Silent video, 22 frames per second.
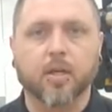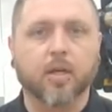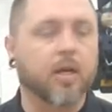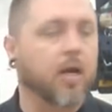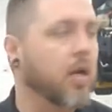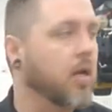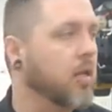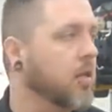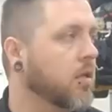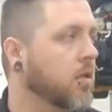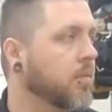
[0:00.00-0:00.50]
I
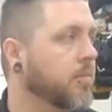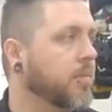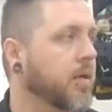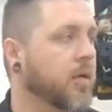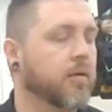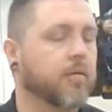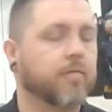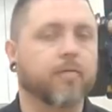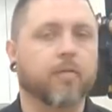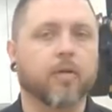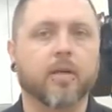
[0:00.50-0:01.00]
got a little bit
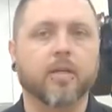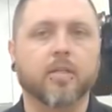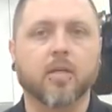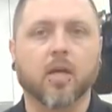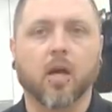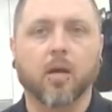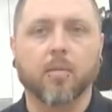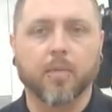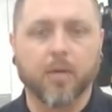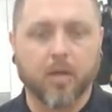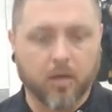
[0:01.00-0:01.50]
of free
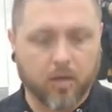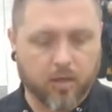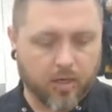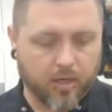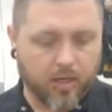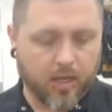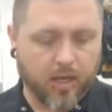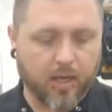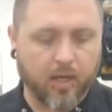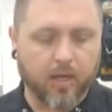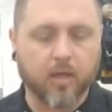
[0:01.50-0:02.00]
time here
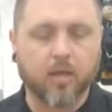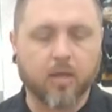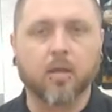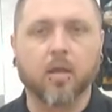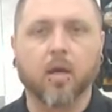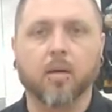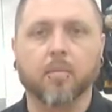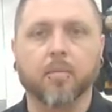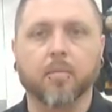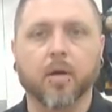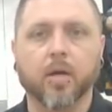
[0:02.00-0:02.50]
today,
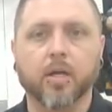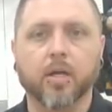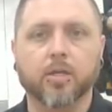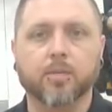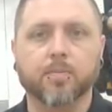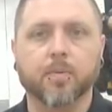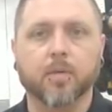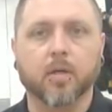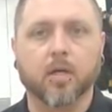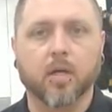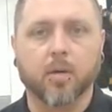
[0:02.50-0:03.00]
not
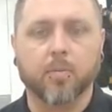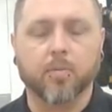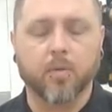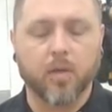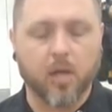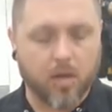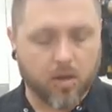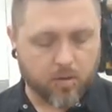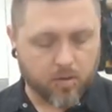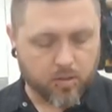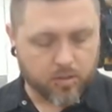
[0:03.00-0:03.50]
much, but a couple
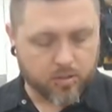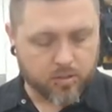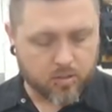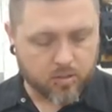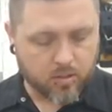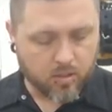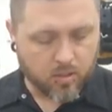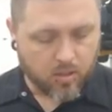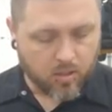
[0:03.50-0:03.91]
hours.